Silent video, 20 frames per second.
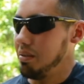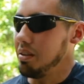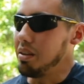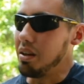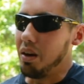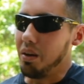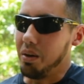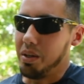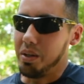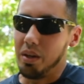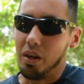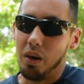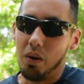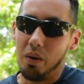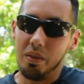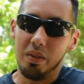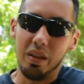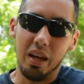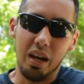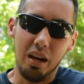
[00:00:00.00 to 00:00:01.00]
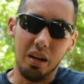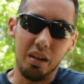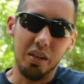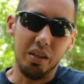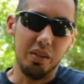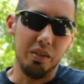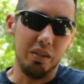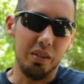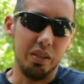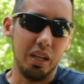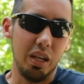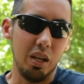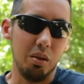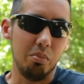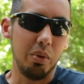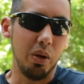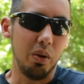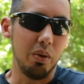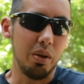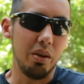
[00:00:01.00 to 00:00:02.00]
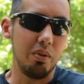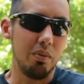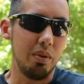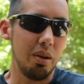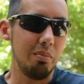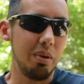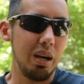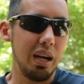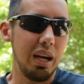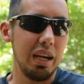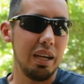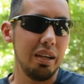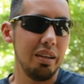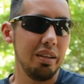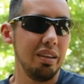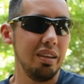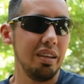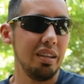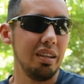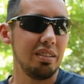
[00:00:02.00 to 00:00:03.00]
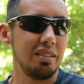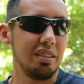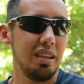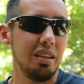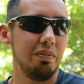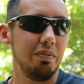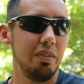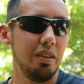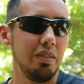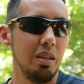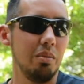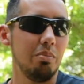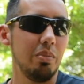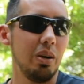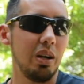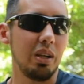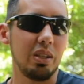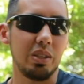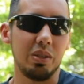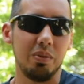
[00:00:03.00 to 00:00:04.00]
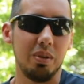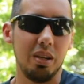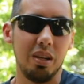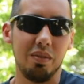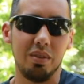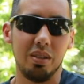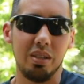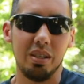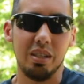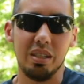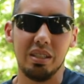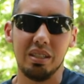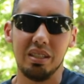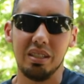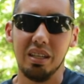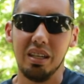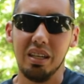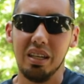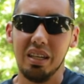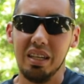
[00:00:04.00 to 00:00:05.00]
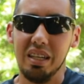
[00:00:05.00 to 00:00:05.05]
you know, you go in there and you, you get a bone in ribeye and it's like 50 bucks or whatever it is